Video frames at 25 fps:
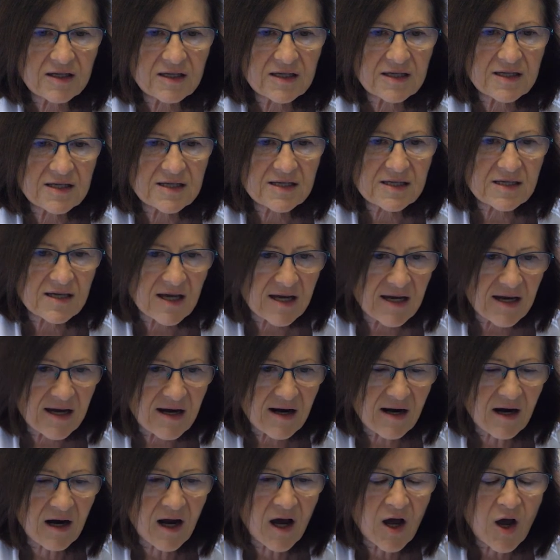is
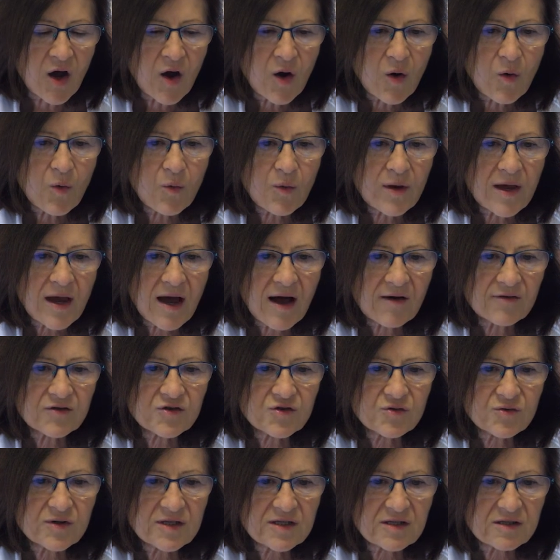here, we have
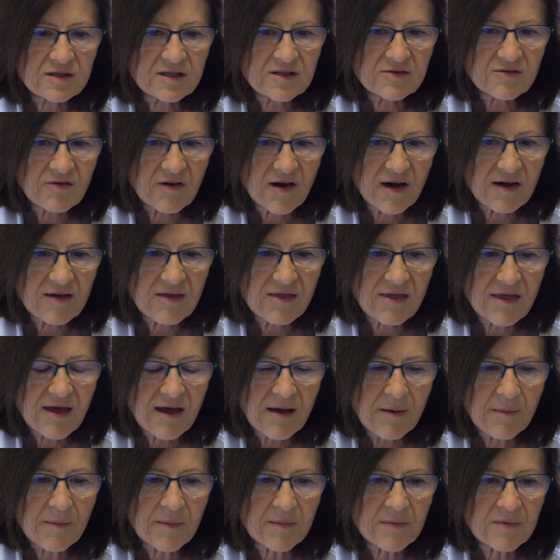to identify
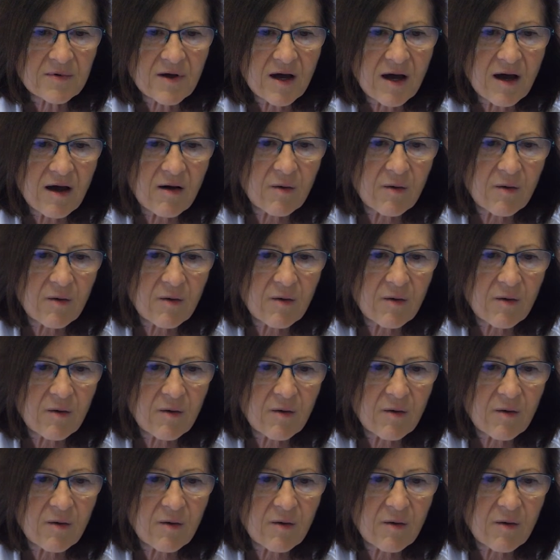them